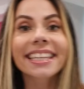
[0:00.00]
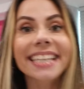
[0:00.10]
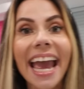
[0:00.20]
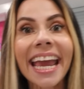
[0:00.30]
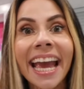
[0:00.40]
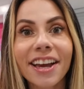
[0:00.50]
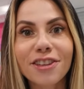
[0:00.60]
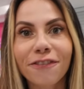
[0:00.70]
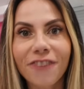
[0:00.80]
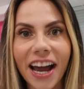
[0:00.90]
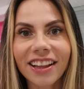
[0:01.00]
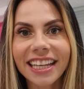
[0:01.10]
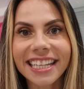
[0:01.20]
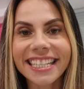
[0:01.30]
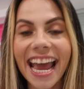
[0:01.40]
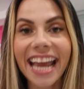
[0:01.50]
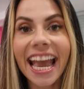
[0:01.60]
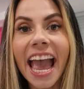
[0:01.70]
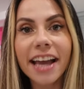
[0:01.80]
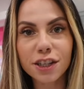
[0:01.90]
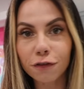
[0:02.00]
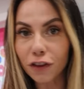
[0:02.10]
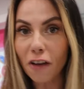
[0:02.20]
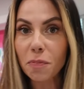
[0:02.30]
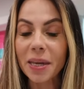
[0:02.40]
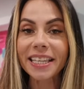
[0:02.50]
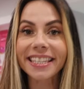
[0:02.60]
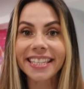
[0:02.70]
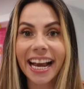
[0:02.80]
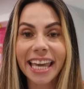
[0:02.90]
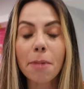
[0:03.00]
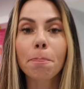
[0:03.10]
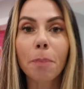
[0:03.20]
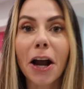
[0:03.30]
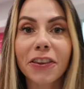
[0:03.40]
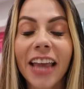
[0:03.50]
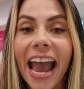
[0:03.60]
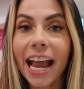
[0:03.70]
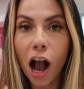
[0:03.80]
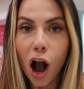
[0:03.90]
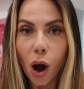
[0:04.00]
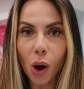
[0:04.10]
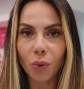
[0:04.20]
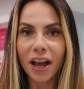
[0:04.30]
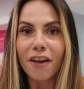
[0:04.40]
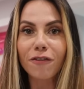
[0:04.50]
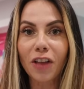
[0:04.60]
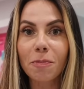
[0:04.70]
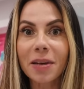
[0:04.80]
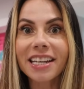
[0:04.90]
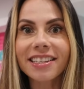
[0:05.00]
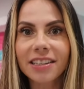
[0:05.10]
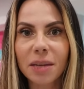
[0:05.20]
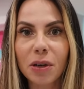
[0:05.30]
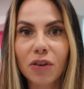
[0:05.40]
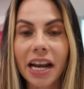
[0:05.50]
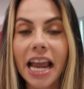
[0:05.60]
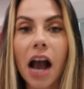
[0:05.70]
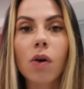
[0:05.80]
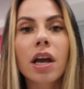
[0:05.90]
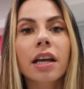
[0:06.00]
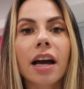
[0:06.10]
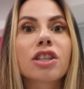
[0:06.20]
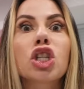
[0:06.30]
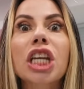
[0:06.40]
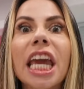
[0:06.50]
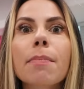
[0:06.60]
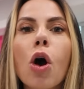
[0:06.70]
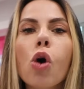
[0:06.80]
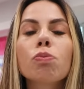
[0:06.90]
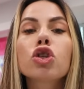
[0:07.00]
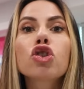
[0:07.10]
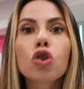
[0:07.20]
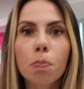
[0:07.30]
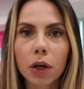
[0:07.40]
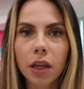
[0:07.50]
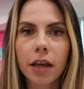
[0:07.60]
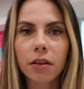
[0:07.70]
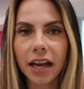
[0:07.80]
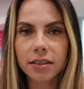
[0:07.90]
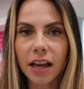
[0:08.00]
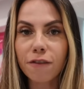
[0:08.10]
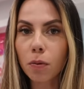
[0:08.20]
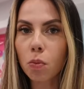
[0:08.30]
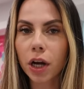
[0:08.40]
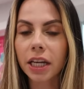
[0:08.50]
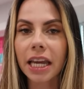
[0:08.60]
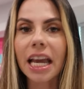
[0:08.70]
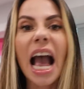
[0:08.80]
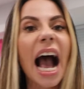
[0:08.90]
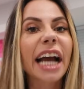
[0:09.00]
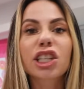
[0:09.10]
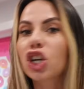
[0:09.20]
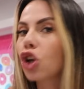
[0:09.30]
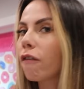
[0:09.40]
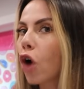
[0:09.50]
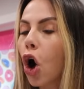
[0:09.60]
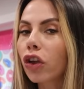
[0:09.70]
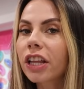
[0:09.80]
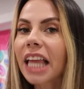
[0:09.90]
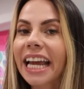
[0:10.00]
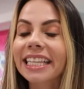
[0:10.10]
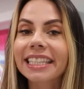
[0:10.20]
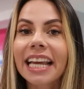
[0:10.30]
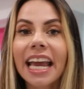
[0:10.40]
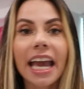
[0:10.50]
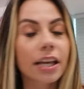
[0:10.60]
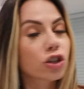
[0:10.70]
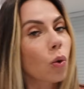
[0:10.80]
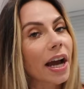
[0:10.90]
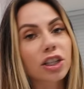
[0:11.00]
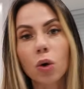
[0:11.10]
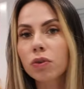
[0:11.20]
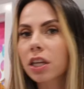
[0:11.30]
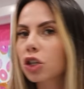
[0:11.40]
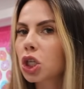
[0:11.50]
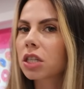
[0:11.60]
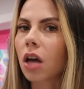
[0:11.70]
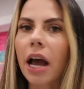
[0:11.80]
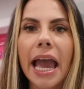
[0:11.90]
Today is finally the day. It's Fluffbean's second birthday. Oh, Fluffbean is sleeping right now. Guys, she came home super late last night from working. I turned off all the lights, and so I don't think she saw